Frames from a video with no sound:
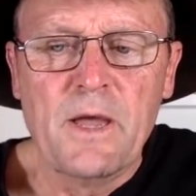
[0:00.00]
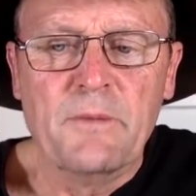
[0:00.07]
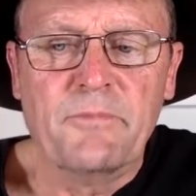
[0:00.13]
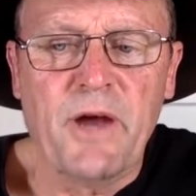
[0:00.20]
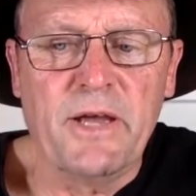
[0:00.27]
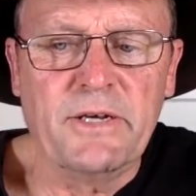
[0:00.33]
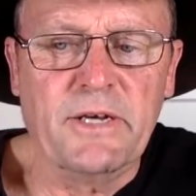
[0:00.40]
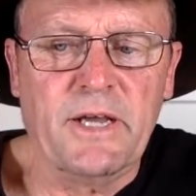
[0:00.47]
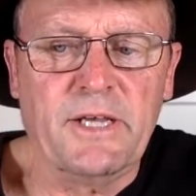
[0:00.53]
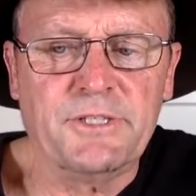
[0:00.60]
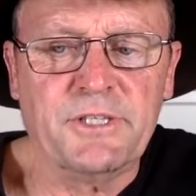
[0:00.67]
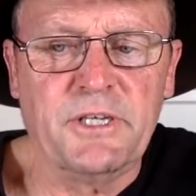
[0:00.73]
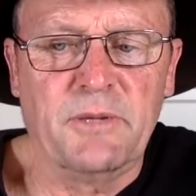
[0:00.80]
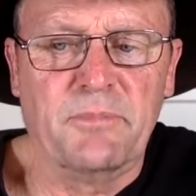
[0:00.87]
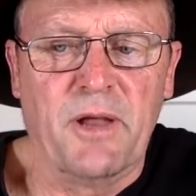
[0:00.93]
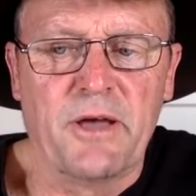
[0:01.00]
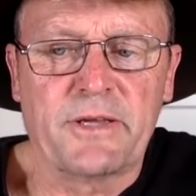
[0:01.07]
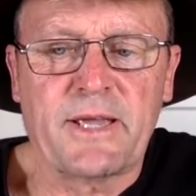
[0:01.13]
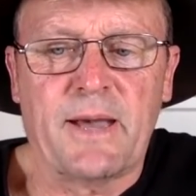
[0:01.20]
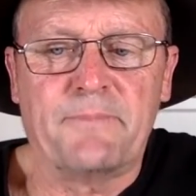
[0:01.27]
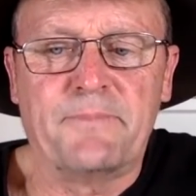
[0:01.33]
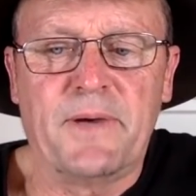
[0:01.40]
Braden, uh, seen a
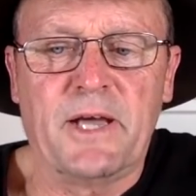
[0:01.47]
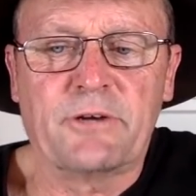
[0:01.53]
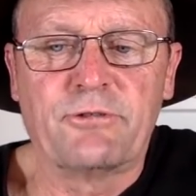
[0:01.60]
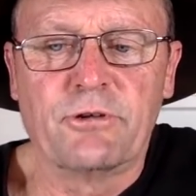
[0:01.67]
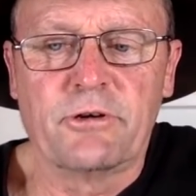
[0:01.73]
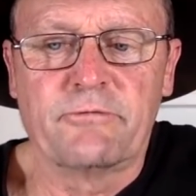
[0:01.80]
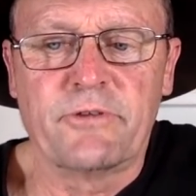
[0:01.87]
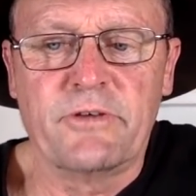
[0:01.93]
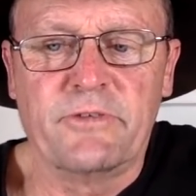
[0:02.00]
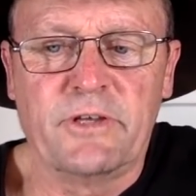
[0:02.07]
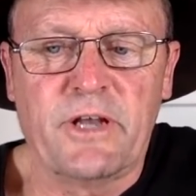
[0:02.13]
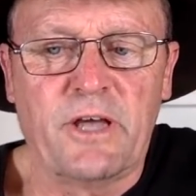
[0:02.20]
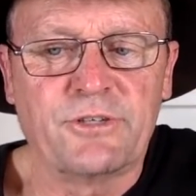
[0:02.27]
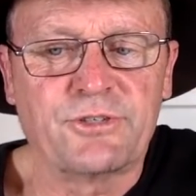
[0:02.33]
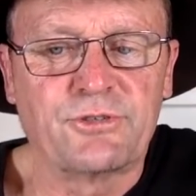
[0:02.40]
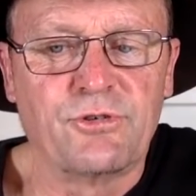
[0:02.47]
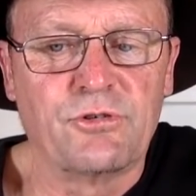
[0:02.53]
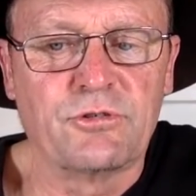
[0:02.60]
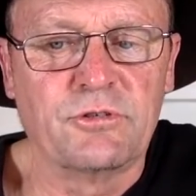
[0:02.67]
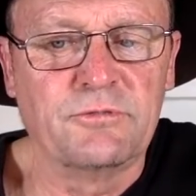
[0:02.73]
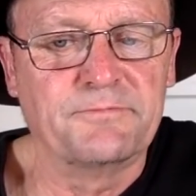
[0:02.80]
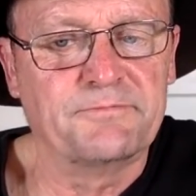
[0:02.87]
bloke up uh, Crooked River, no
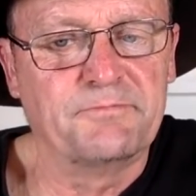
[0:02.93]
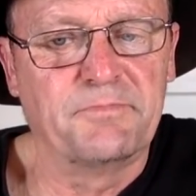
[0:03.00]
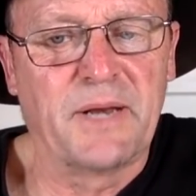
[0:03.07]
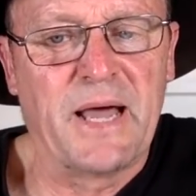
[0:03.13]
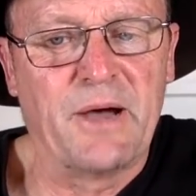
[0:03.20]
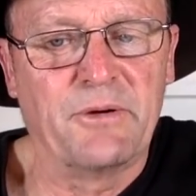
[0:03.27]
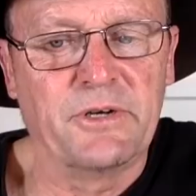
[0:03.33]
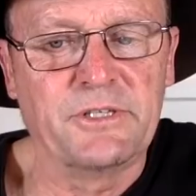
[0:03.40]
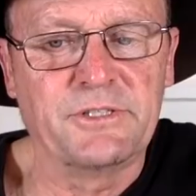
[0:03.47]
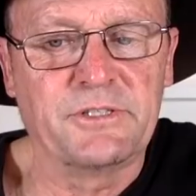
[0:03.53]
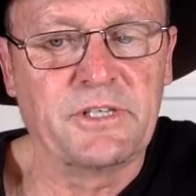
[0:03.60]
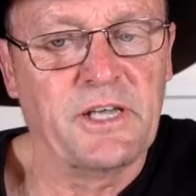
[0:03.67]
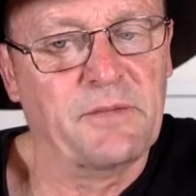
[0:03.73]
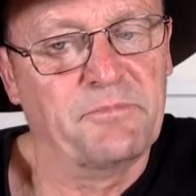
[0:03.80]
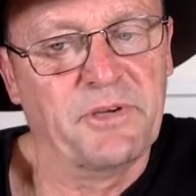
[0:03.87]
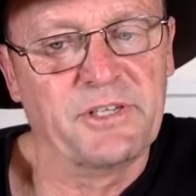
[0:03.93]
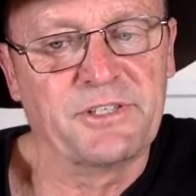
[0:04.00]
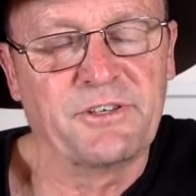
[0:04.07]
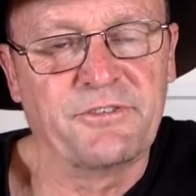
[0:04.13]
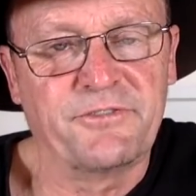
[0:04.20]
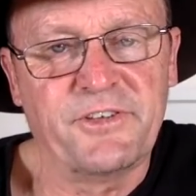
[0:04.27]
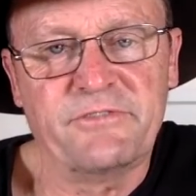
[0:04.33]
snorkel, blowing his yeah,
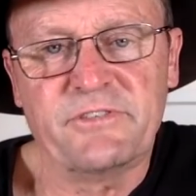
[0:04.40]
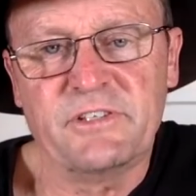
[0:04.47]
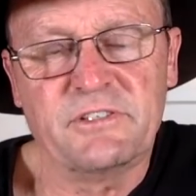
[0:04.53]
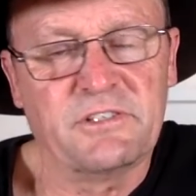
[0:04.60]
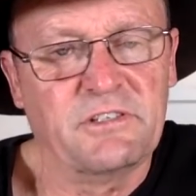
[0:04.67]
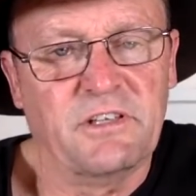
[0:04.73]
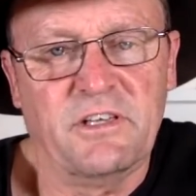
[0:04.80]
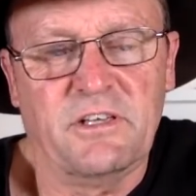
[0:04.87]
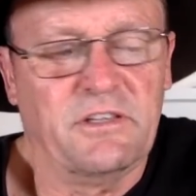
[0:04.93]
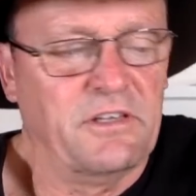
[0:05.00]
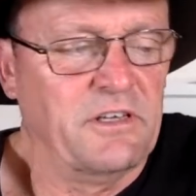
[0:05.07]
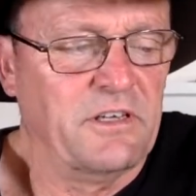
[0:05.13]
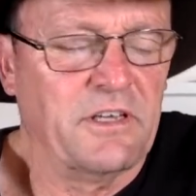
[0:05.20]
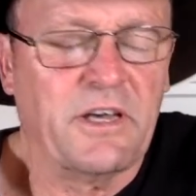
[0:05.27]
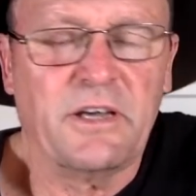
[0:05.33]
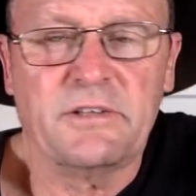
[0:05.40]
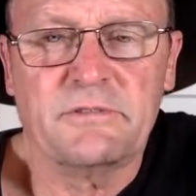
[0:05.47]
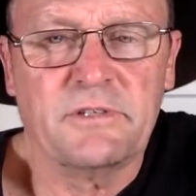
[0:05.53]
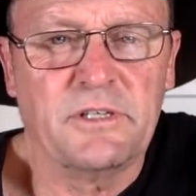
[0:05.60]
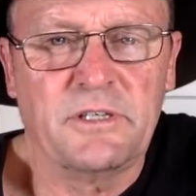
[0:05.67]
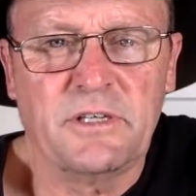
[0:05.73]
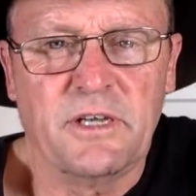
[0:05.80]
B250. So there, there you go.
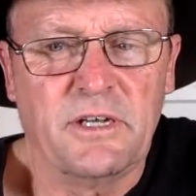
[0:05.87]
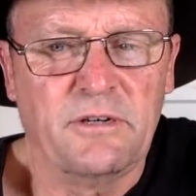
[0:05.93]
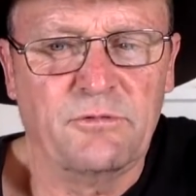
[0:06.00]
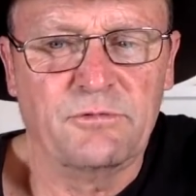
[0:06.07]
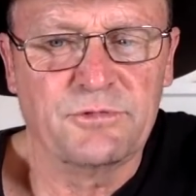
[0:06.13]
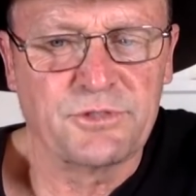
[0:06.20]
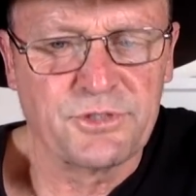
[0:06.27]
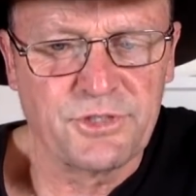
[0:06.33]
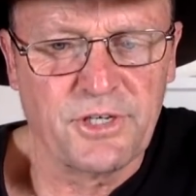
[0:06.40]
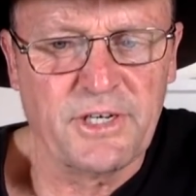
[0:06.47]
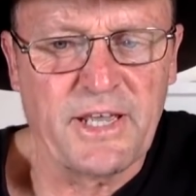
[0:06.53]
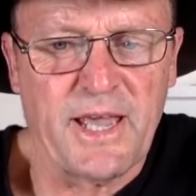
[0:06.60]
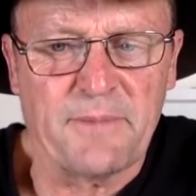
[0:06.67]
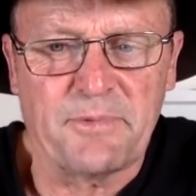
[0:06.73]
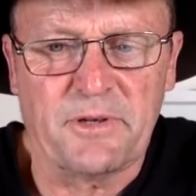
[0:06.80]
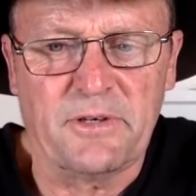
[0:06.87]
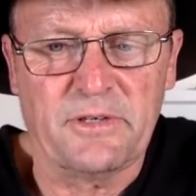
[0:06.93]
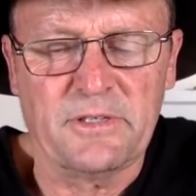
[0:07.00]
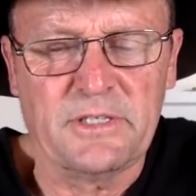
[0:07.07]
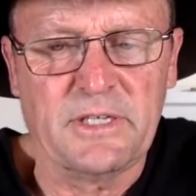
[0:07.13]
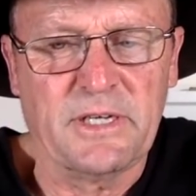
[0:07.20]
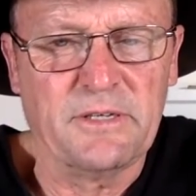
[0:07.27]
And, and, it will certainly happen,
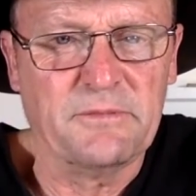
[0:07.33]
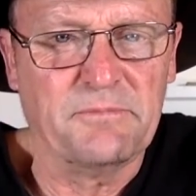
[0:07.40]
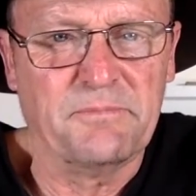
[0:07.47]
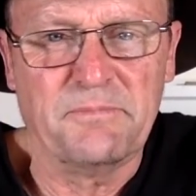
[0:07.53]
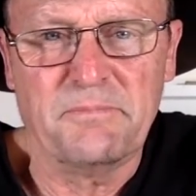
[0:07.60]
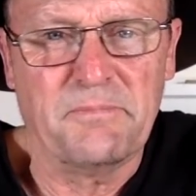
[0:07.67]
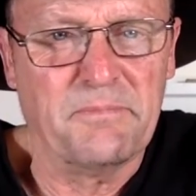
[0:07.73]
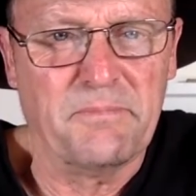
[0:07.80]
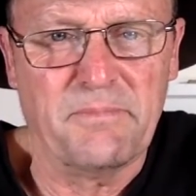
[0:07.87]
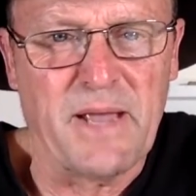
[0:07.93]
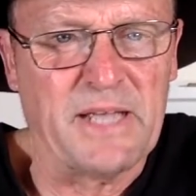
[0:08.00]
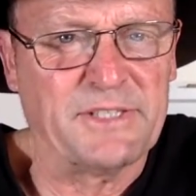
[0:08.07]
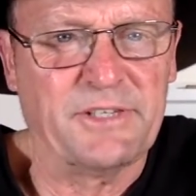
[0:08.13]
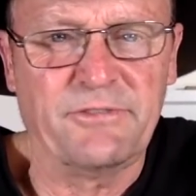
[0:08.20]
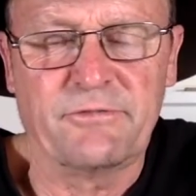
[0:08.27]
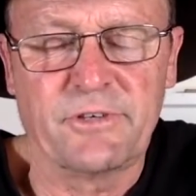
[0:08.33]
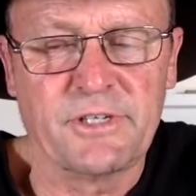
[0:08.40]
you know, massive